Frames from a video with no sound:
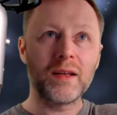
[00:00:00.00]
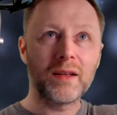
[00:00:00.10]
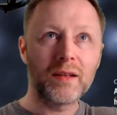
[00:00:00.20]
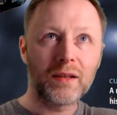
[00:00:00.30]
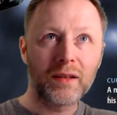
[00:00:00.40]

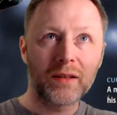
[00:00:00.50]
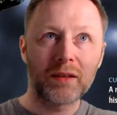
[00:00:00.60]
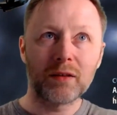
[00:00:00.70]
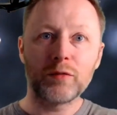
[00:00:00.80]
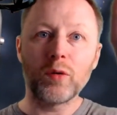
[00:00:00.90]
that.
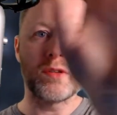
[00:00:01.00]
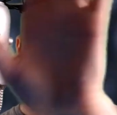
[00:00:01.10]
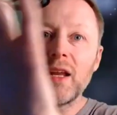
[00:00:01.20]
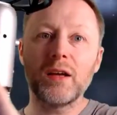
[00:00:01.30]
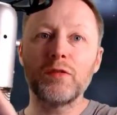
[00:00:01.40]

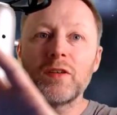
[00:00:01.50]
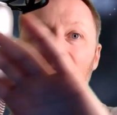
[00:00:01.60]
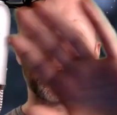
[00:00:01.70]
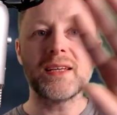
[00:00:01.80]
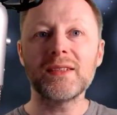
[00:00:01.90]
Phones in there for
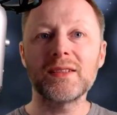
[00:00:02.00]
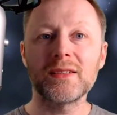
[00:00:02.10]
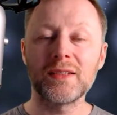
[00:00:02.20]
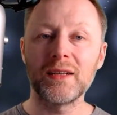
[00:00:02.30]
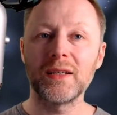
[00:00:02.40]
the lights.